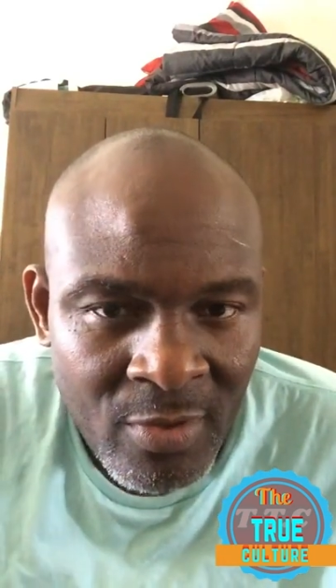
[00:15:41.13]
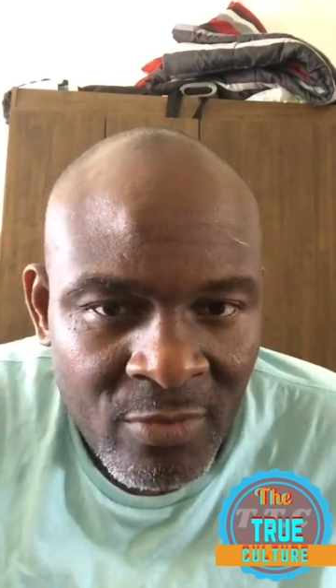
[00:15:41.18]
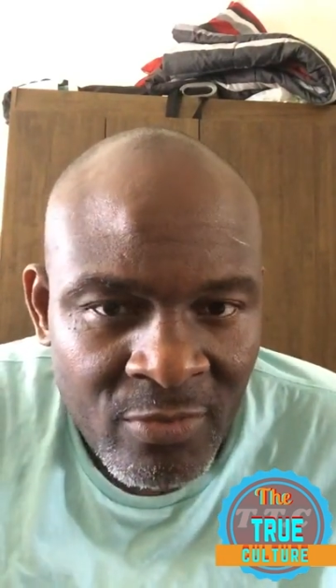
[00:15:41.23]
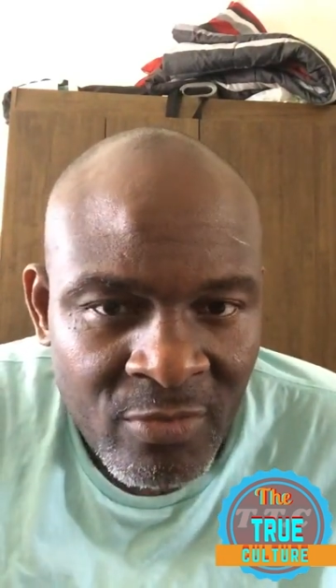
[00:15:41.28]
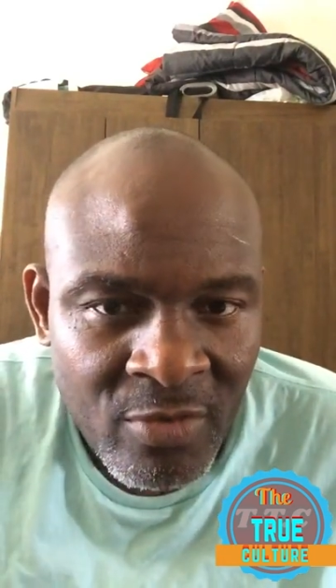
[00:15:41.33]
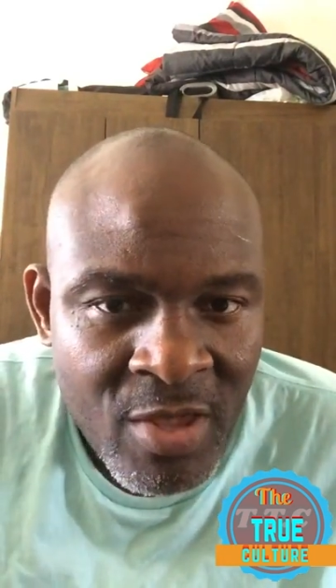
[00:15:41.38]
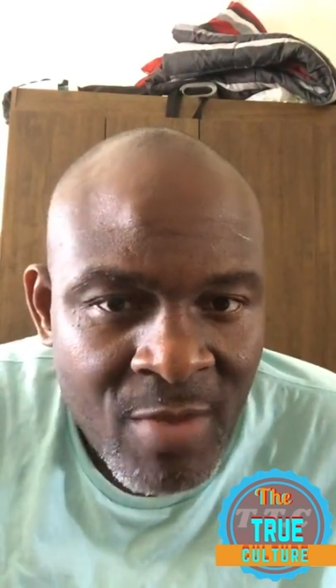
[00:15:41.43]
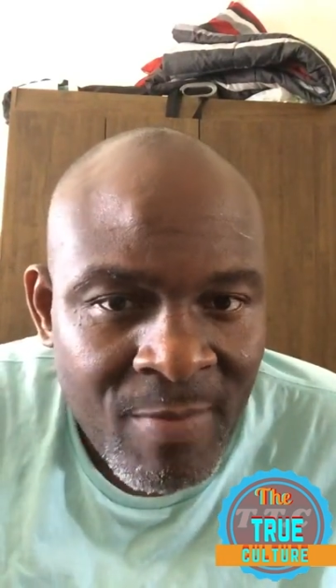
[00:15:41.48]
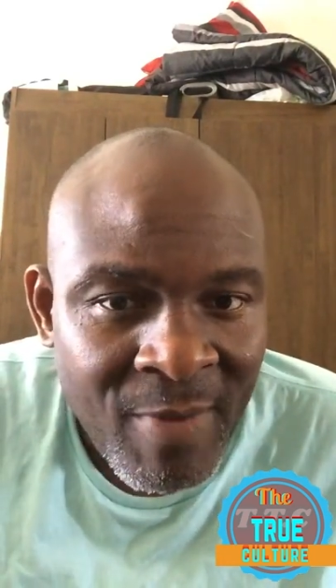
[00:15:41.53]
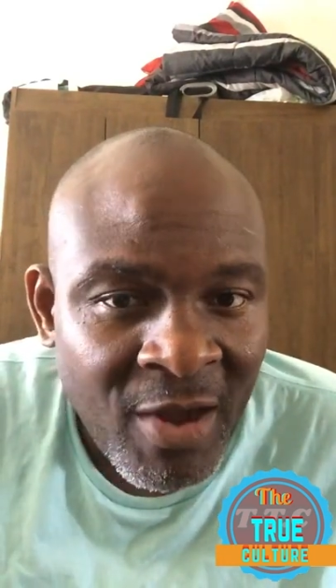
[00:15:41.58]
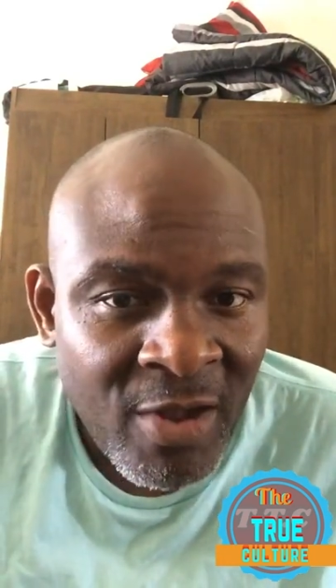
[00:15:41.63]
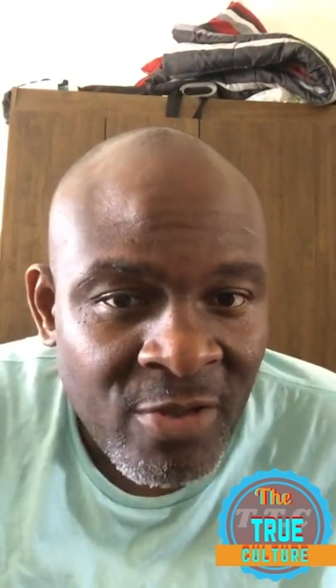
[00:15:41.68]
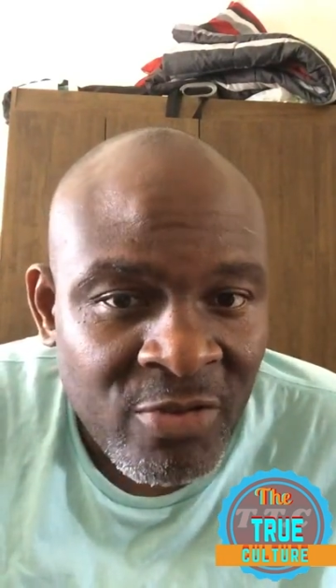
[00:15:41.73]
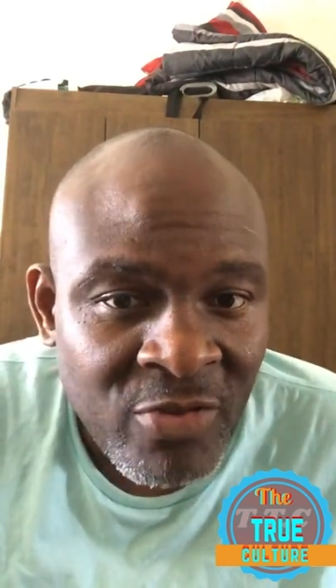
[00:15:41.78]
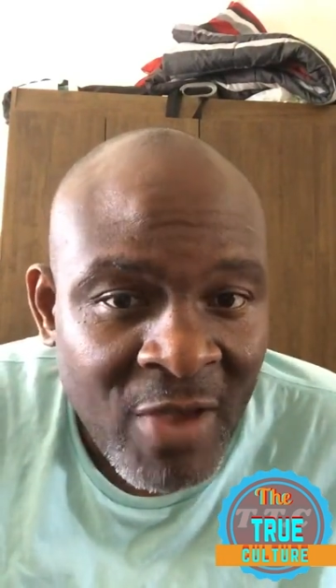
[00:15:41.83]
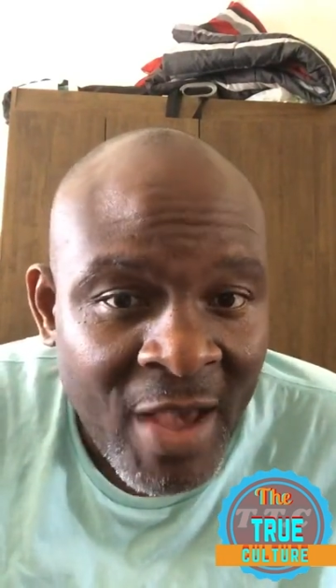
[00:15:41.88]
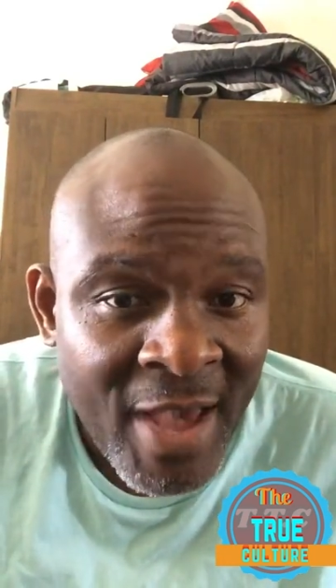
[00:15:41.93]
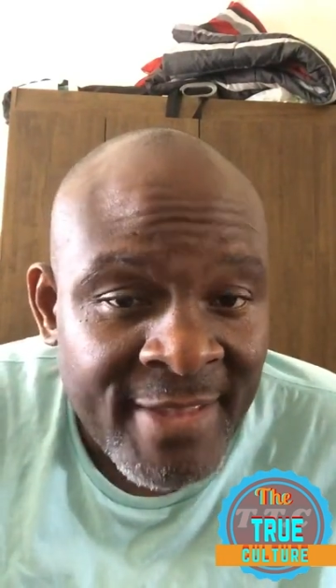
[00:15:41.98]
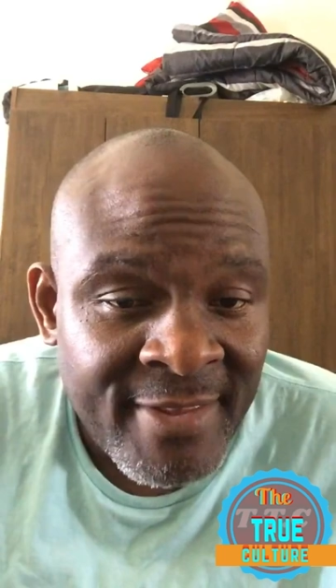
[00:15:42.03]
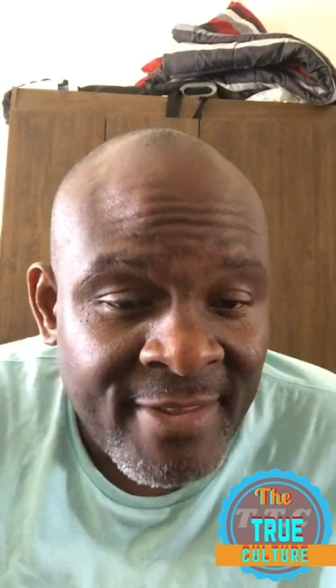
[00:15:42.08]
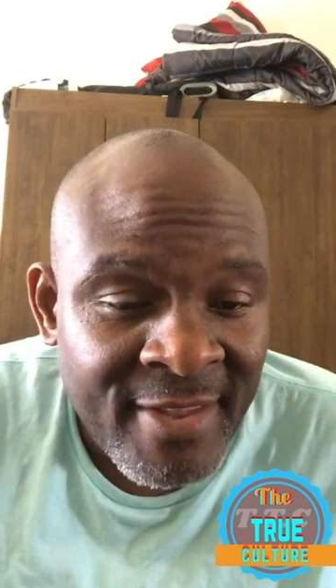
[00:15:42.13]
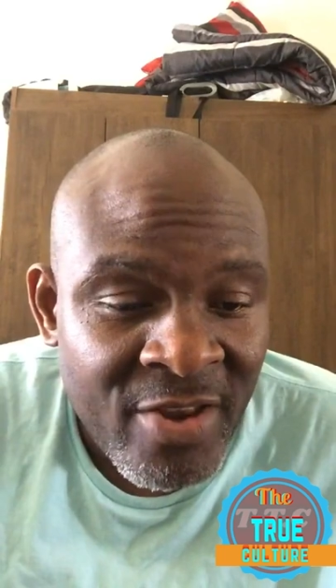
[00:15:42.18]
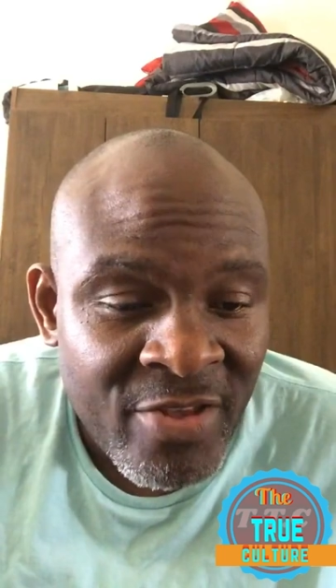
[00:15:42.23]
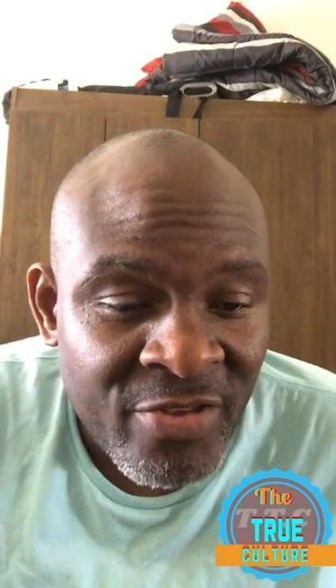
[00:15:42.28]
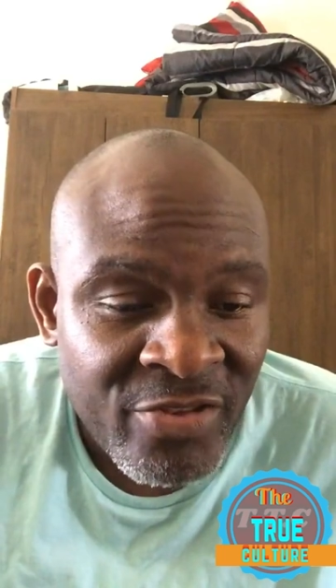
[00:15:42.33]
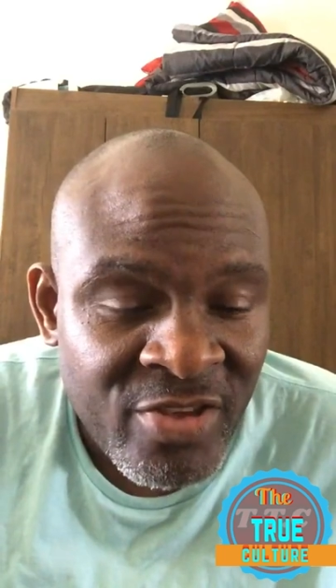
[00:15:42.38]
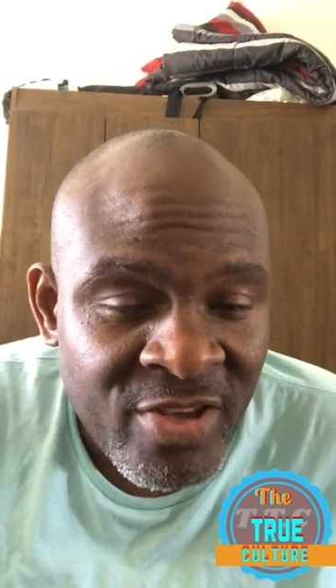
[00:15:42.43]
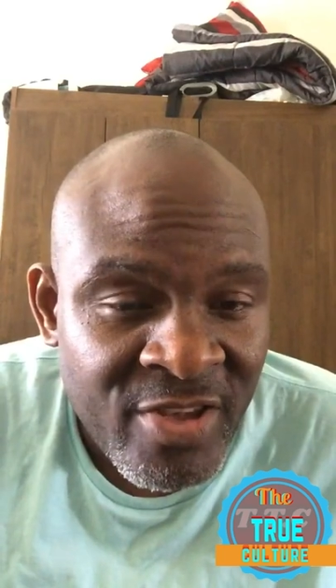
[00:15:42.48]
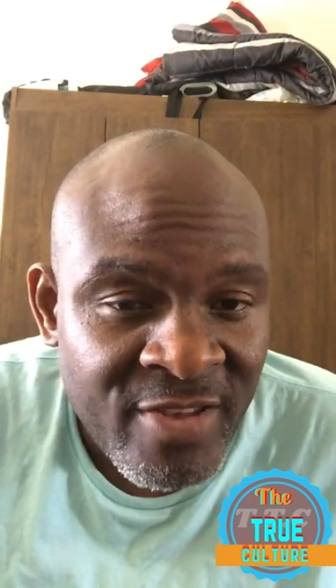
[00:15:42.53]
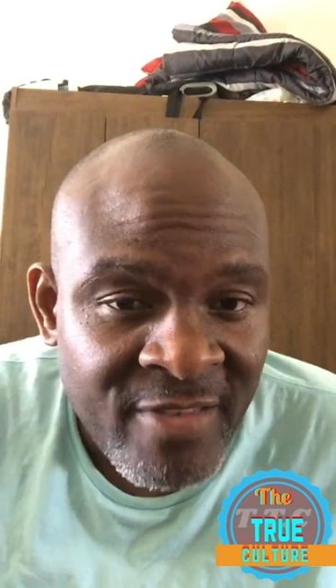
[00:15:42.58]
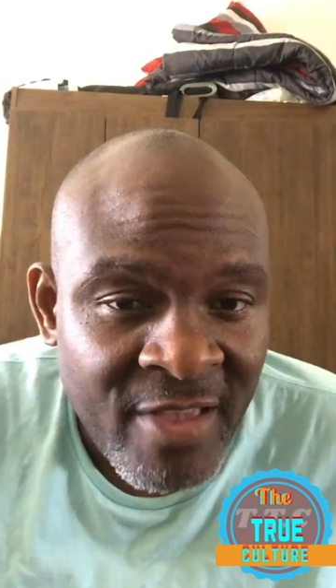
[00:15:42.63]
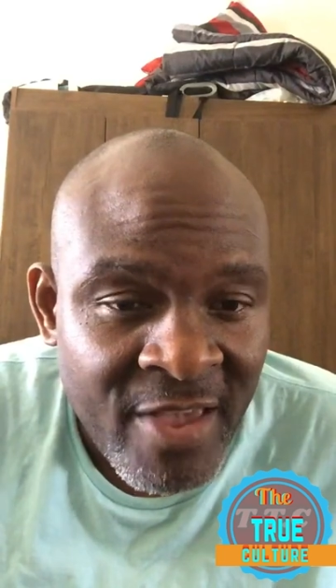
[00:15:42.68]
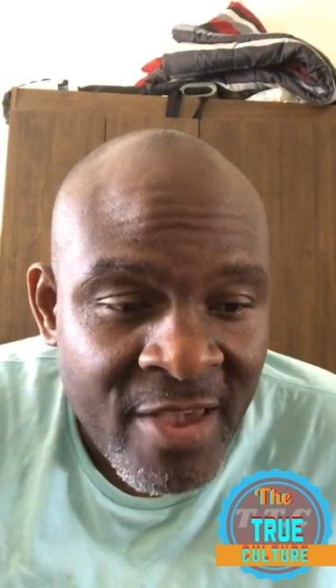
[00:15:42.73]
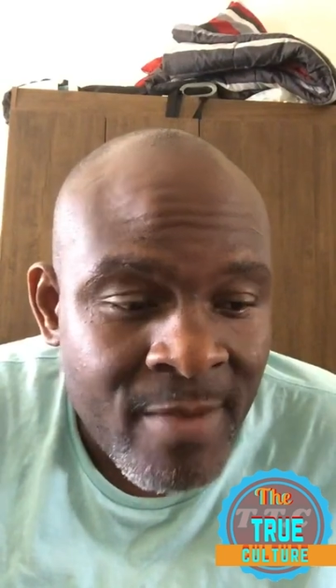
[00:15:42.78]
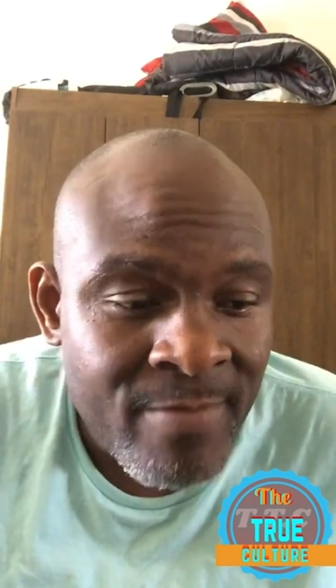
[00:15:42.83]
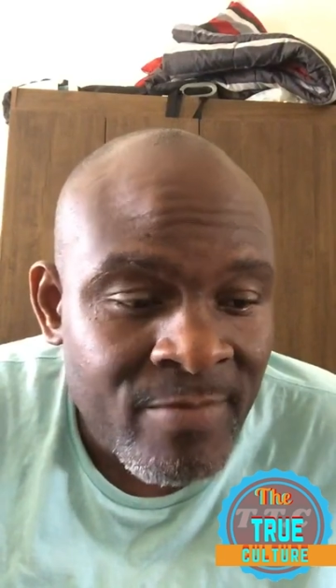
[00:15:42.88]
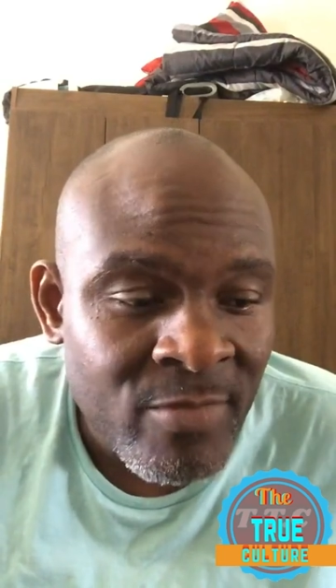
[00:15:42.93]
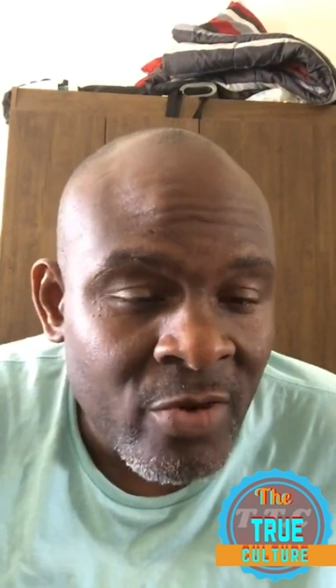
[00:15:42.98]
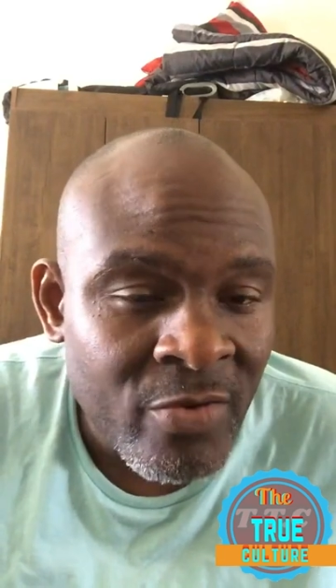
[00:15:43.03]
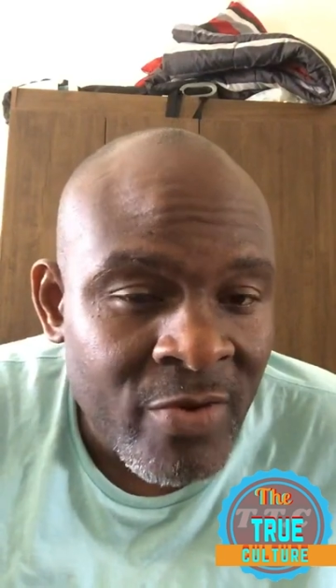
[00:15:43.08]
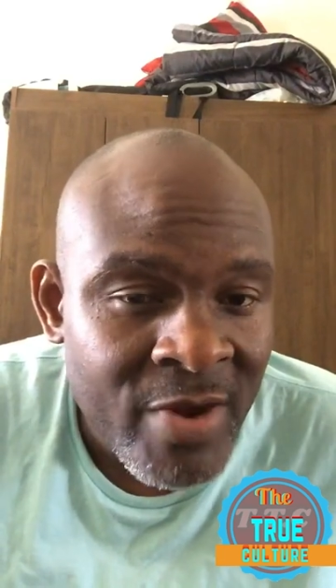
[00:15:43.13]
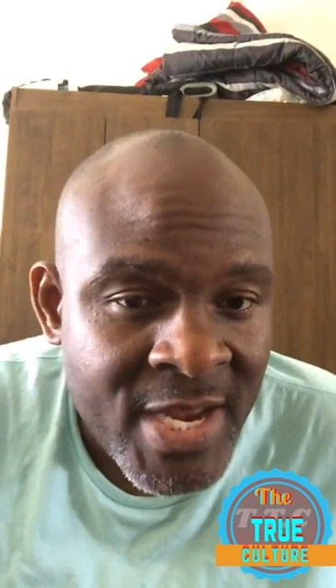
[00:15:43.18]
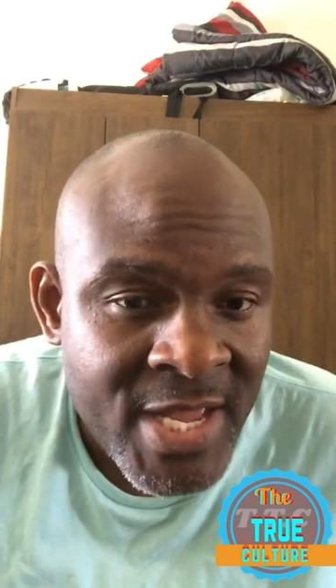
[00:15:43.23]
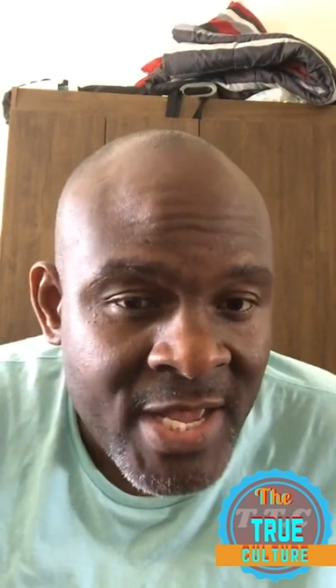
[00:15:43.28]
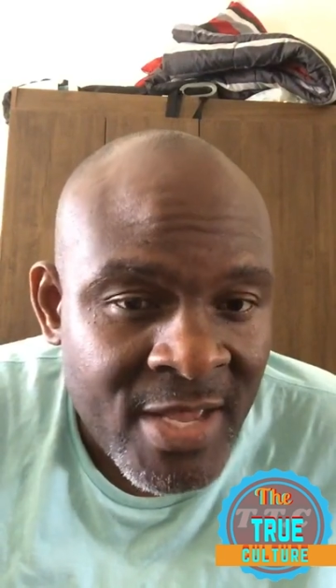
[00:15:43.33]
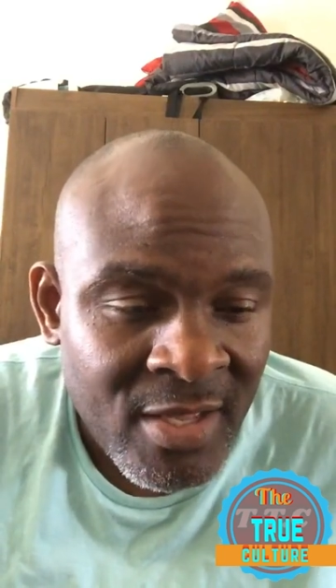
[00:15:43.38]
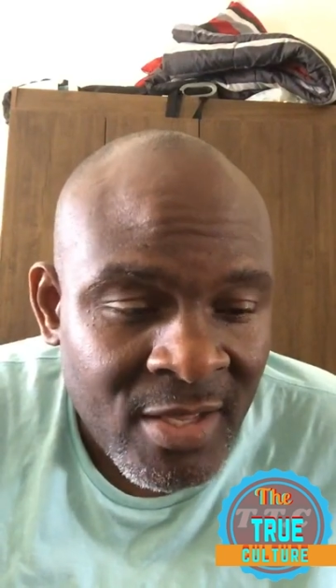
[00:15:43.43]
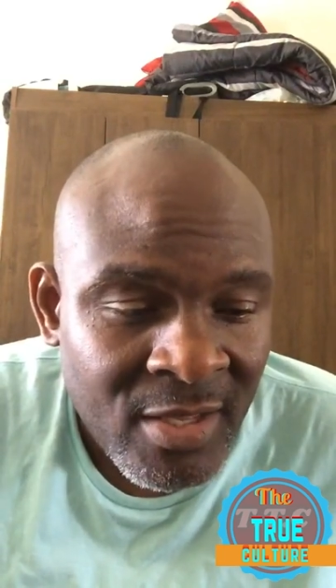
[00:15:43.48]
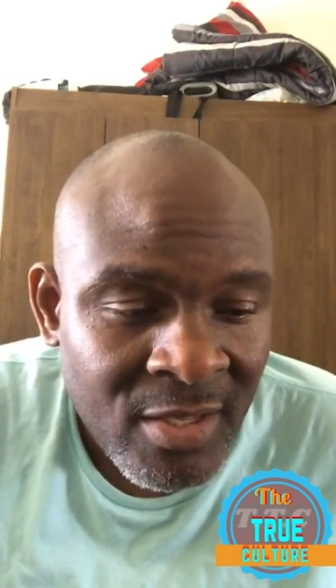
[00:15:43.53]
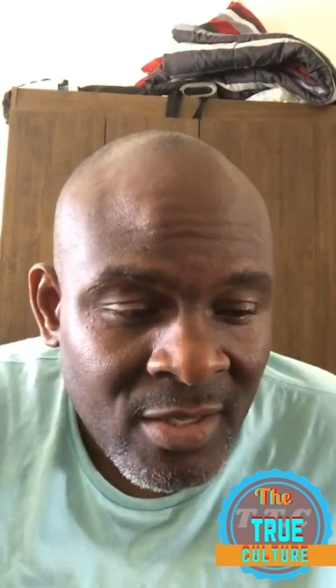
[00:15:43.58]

So him try to tell she say him not ready.